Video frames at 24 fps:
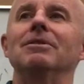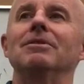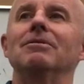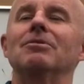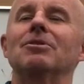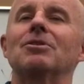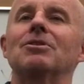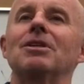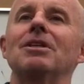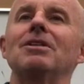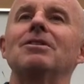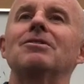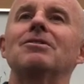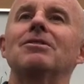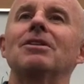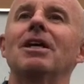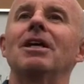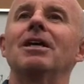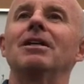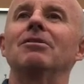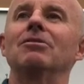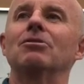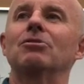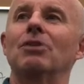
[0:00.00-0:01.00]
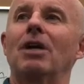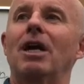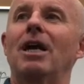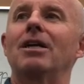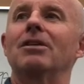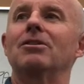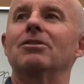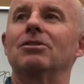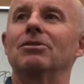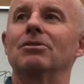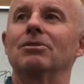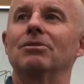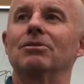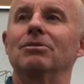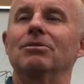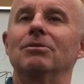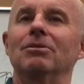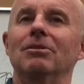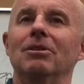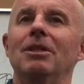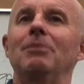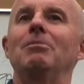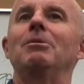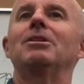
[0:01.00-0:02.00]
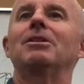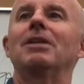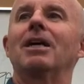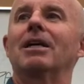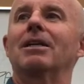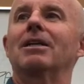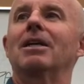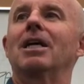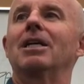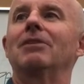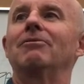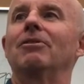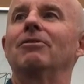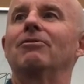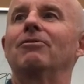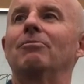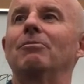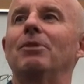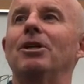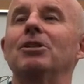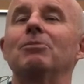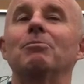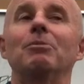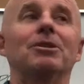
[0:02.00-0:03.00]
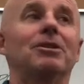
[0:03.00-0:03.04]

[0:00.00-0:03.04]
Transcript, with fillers: since then tried to limit that kind of information.